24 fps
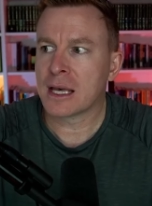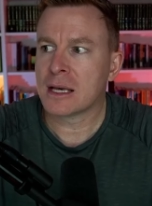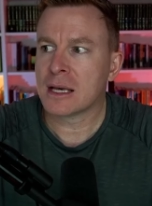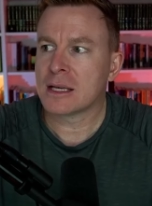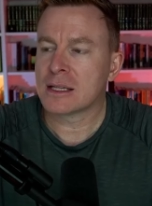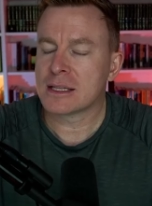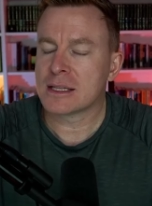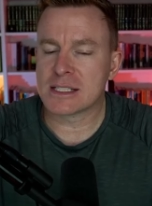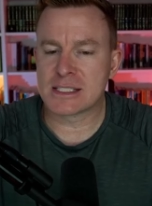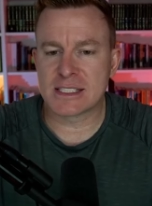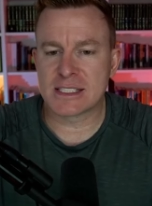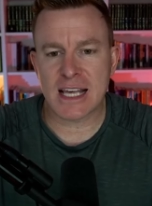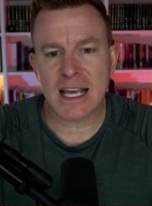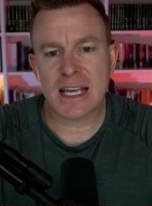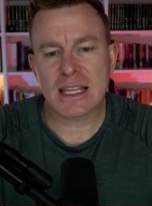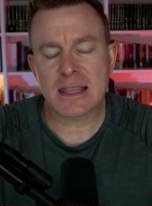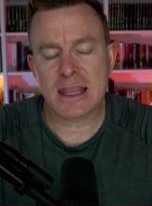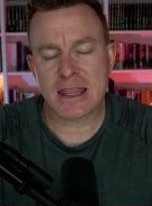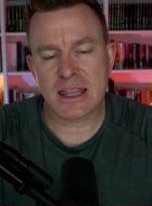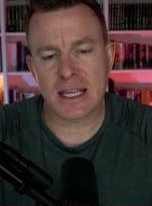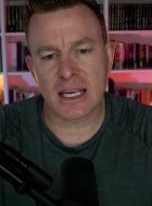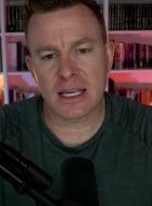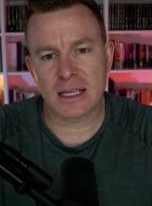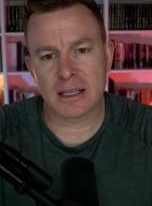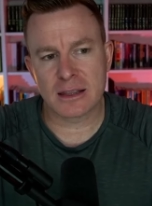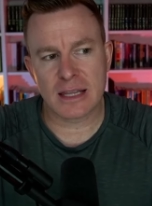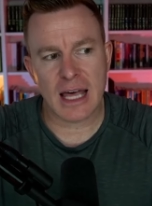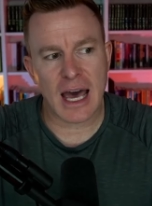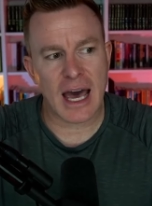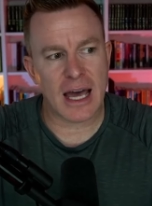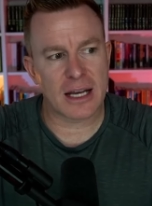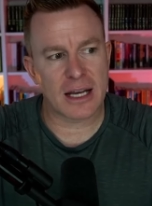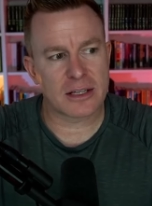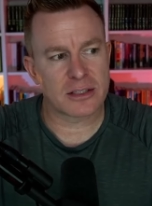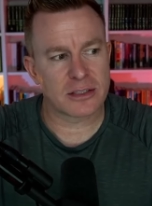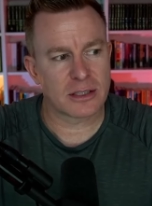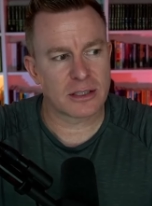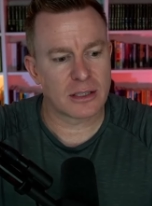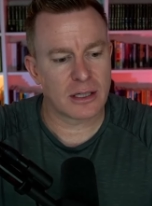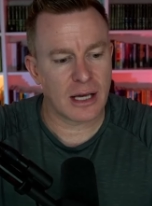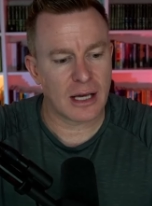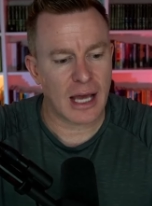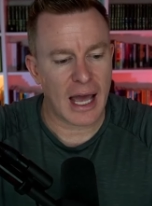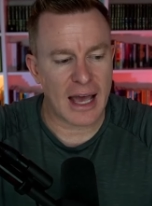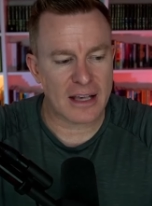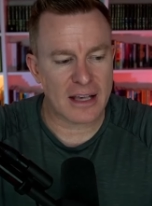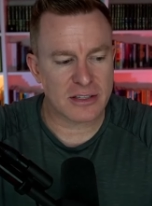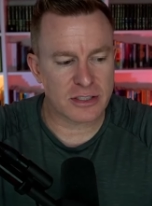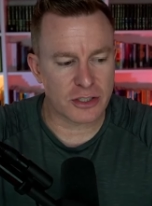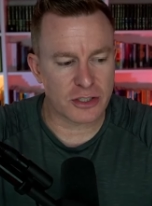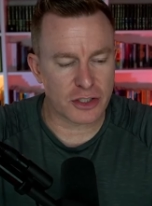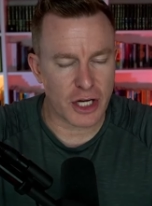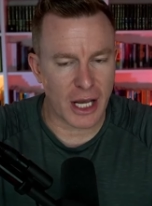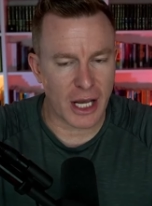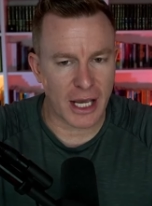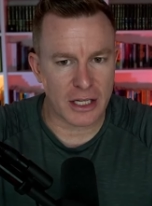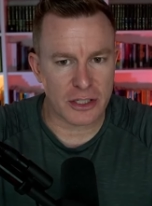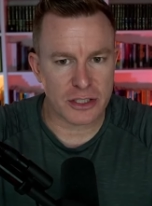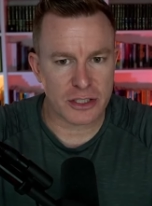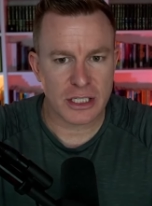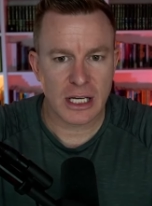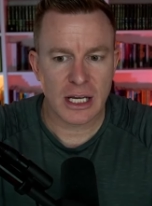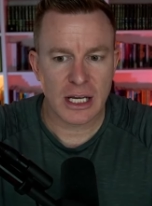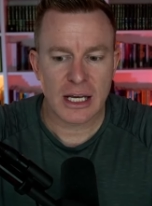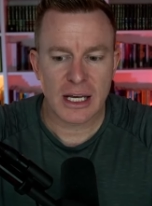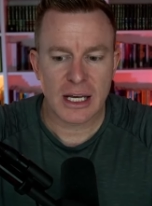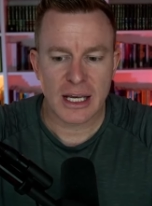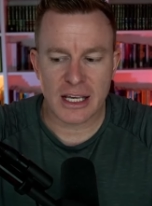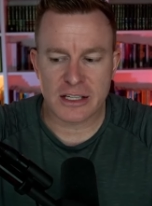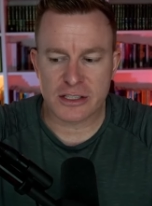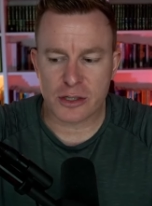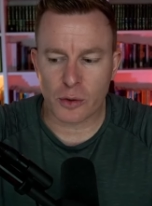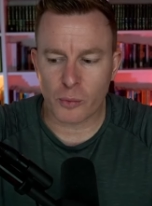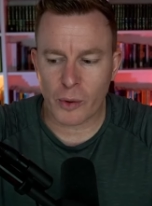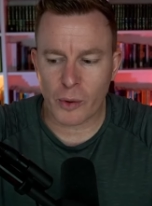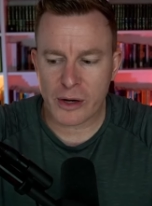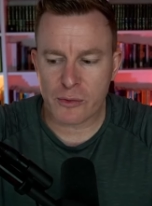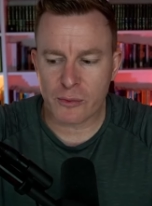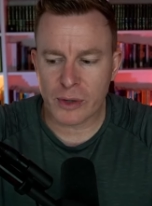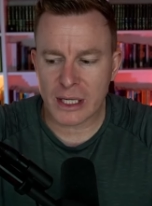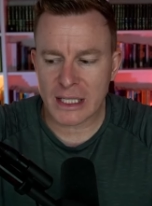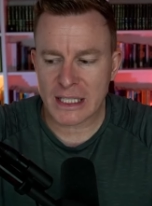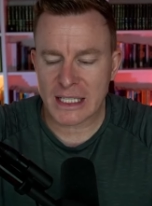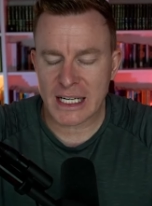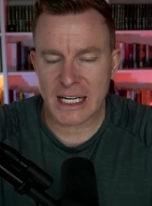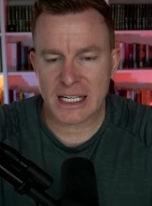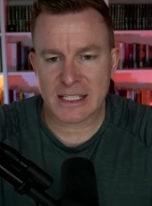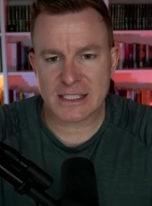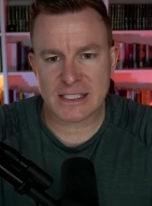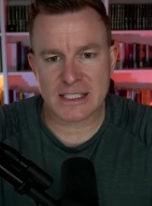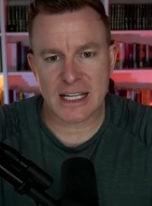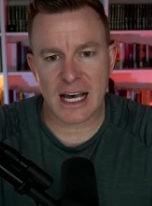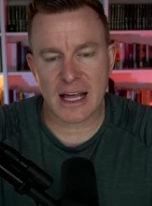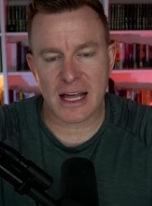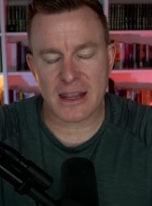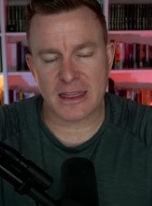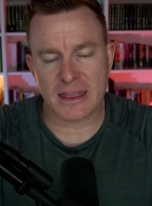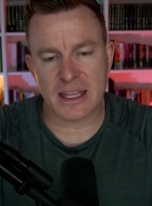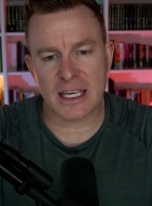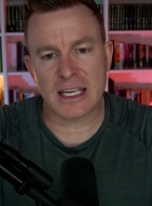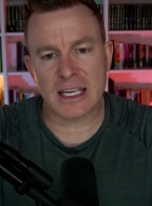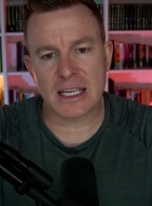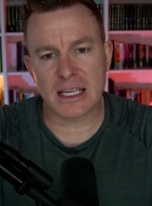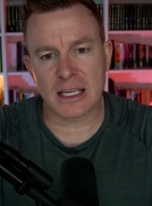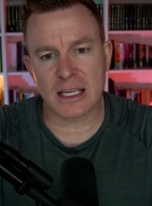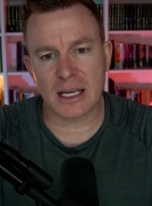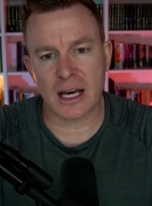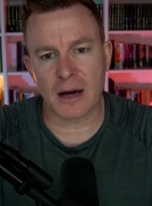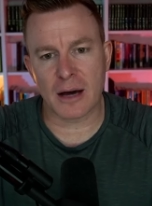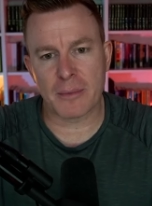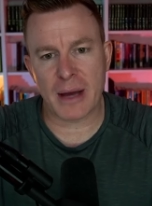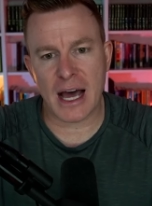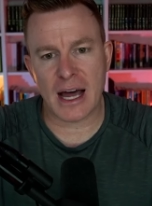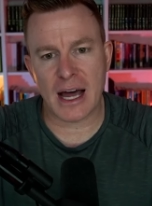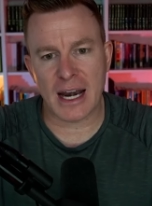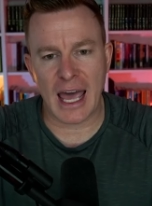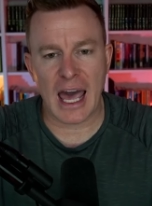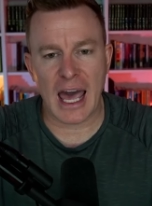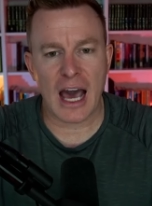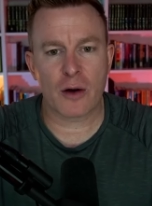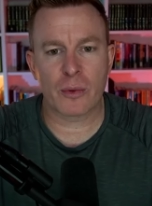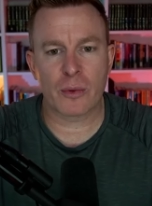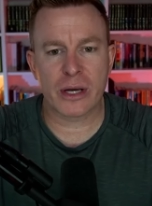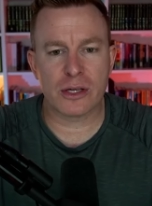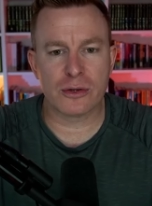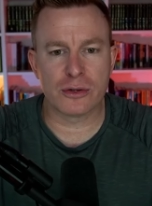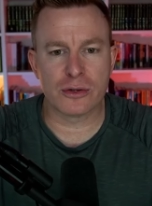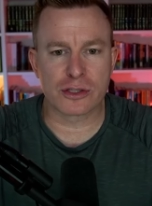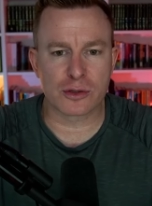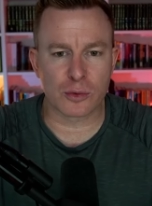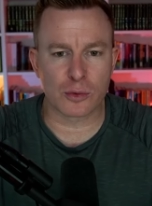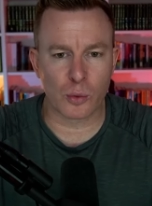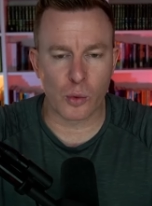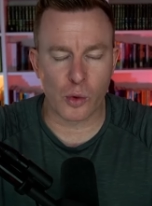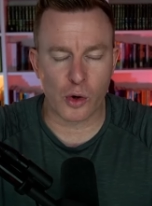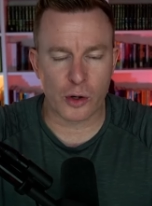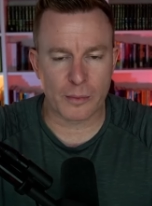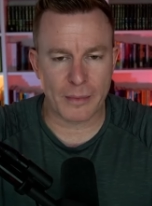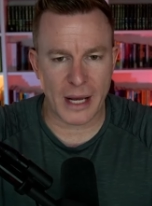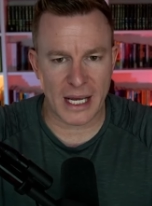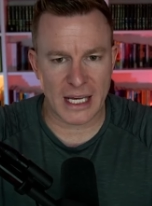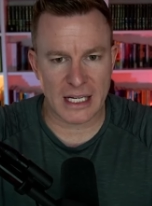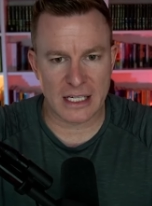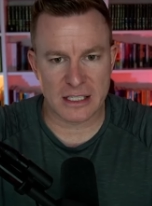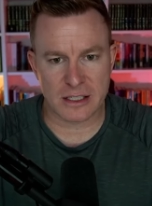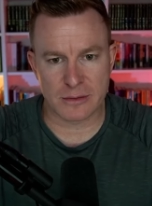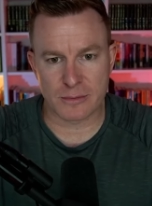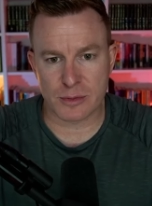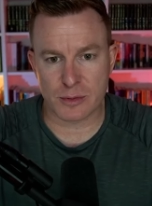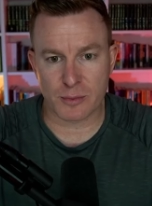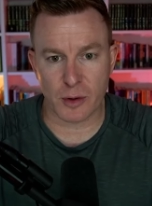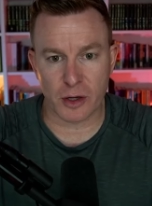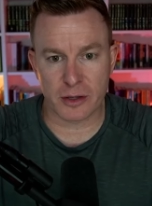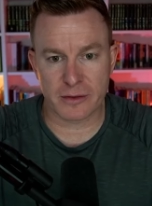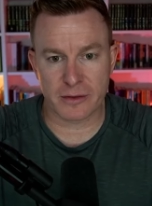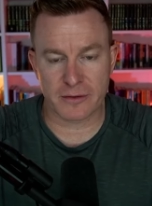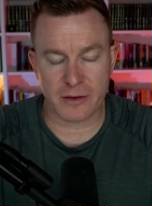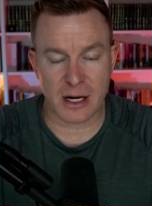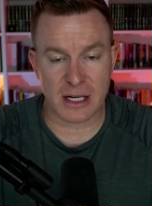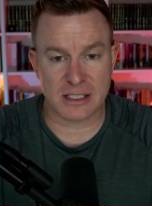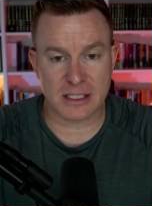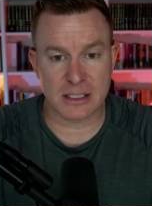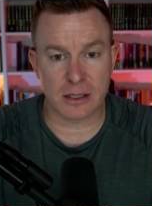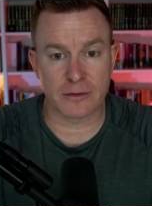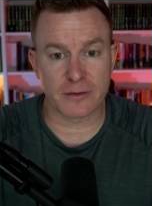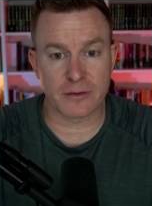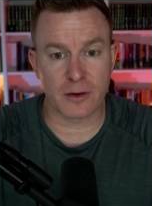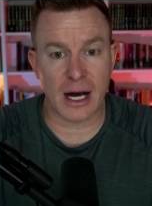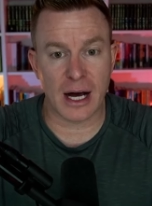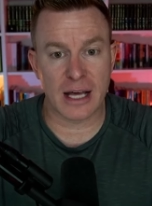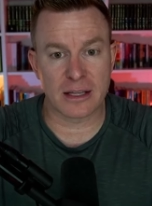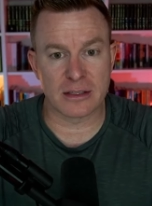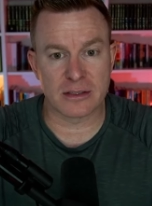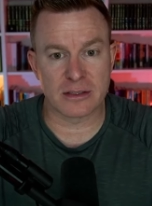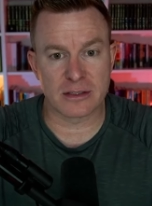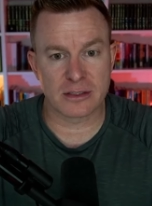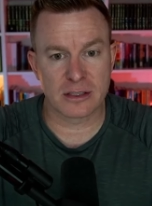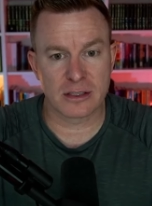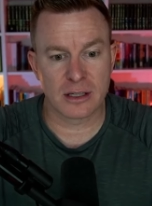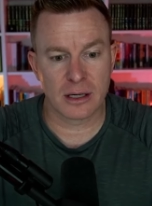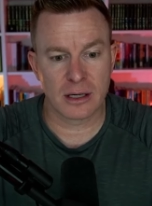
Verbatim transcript: The second thing that has to change is that we really need to start thinking about how we use reward mechanisms, both for ourselves or others.